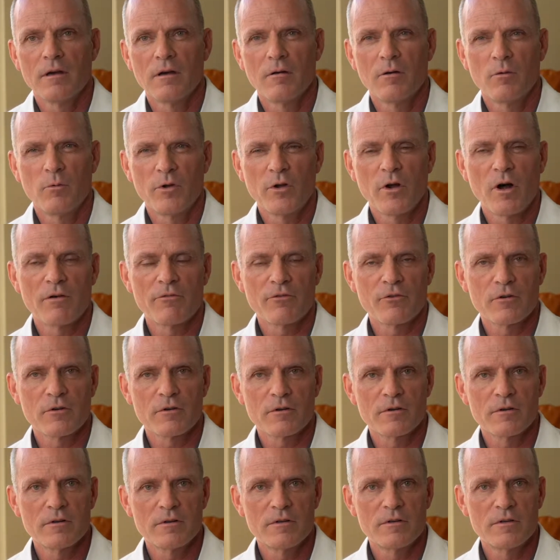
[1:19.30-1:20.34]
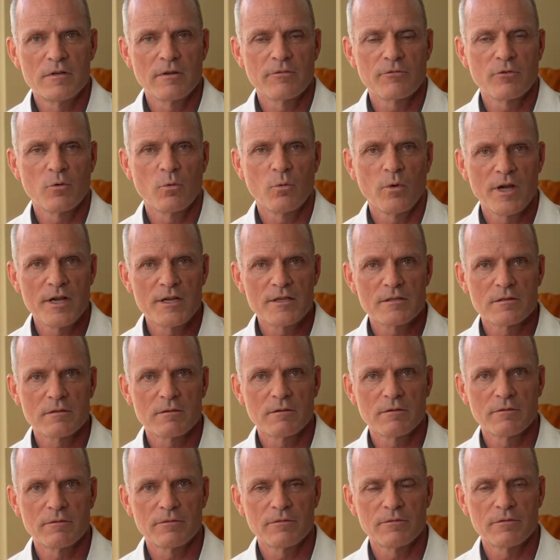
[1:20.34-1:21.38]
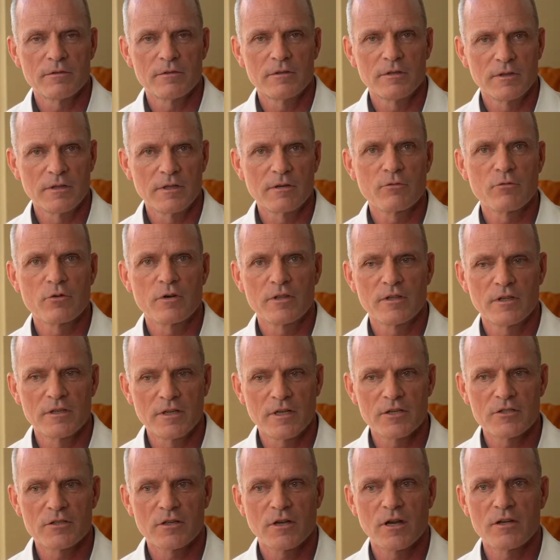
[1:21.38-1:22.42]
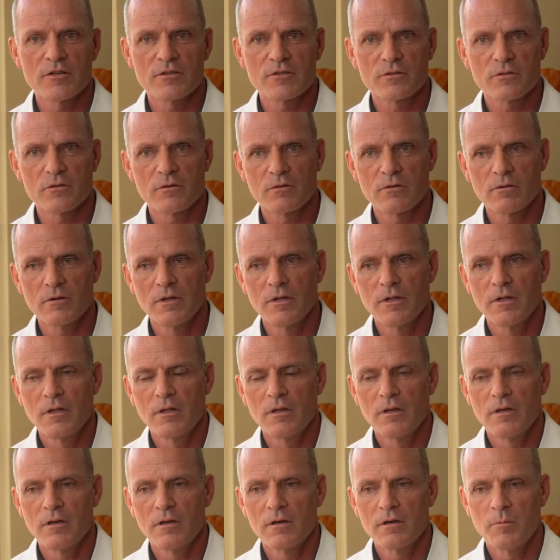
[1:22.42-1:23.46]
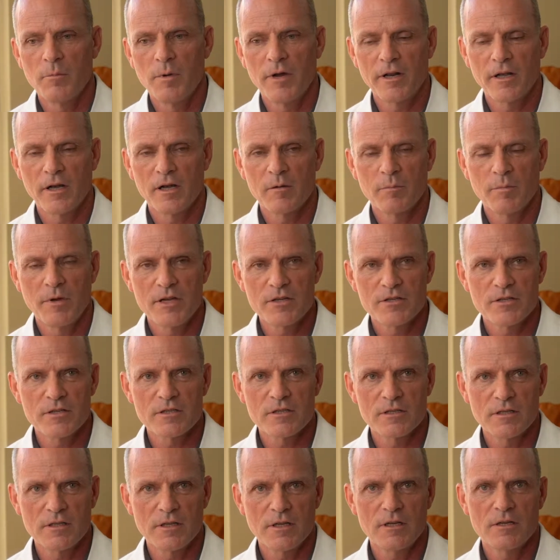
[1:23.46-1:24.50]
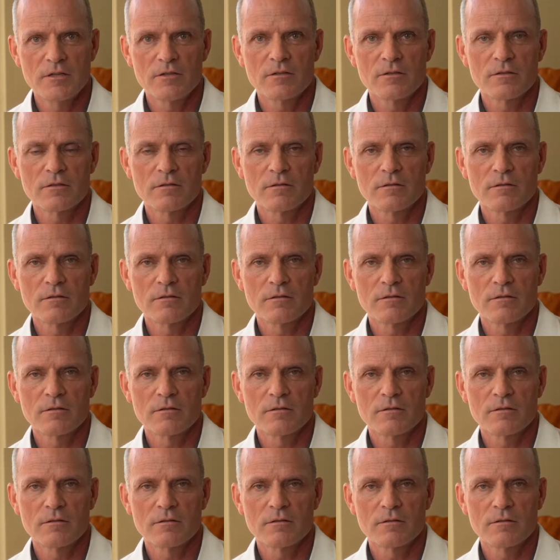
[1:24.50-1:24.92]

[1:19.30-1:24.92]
We offer different ways of delivering the testosterone depending on the patient's needs.